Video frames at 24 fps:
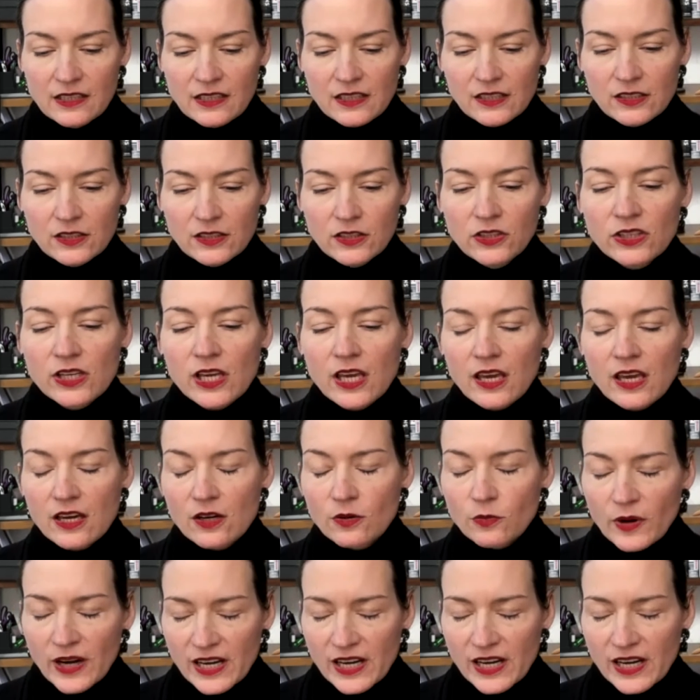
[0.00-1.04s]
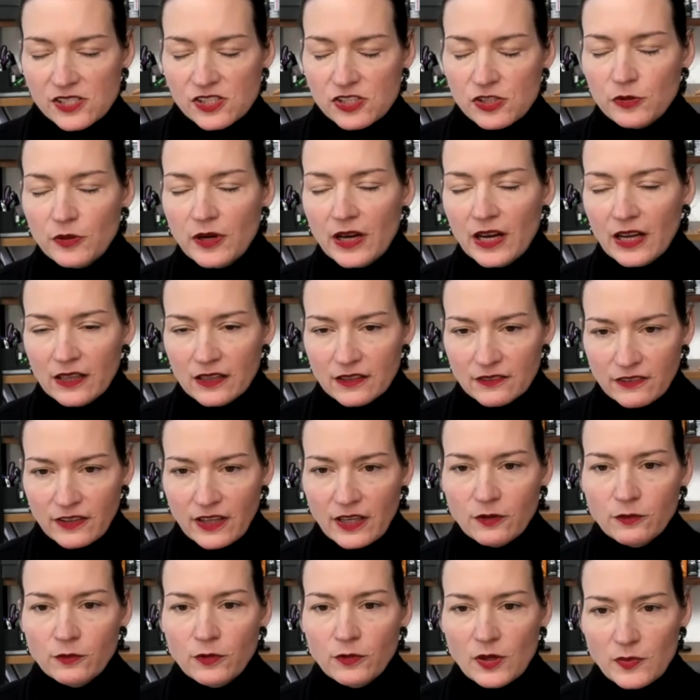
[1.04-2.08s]
looking at ways to
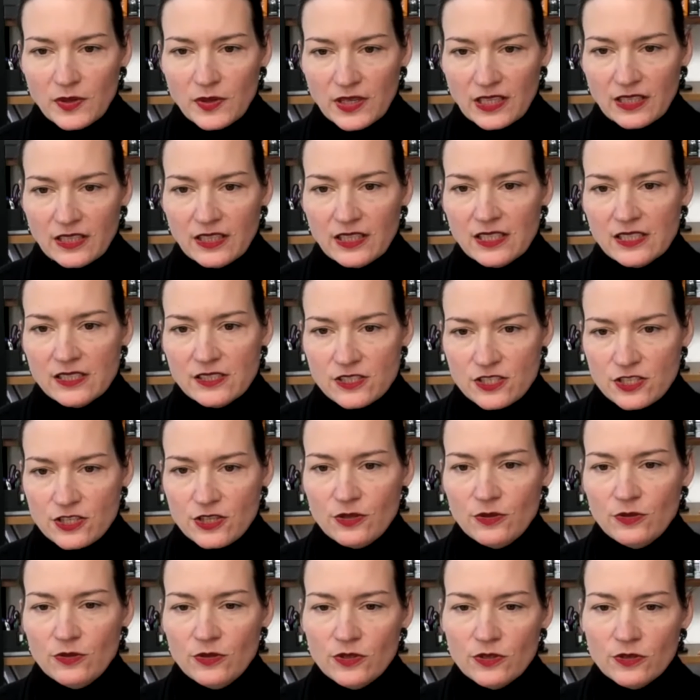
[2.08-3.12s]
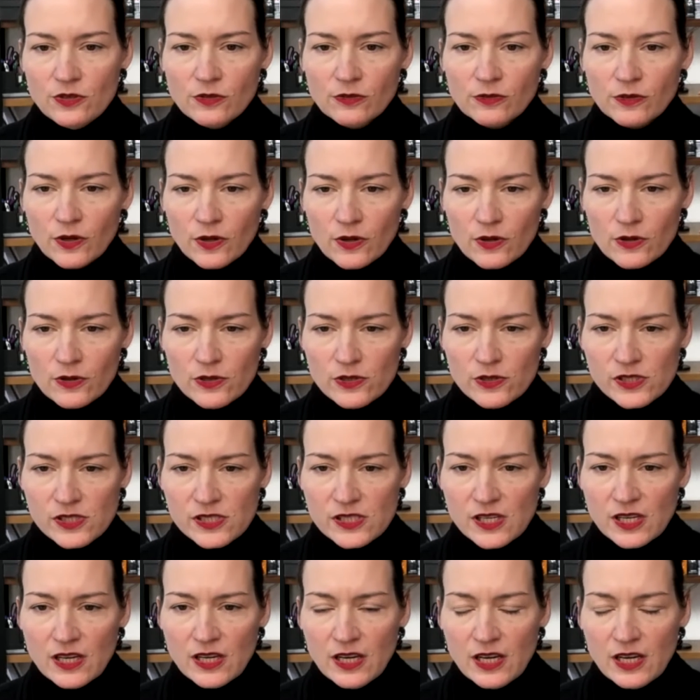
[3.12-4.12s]
elevate women into new roles.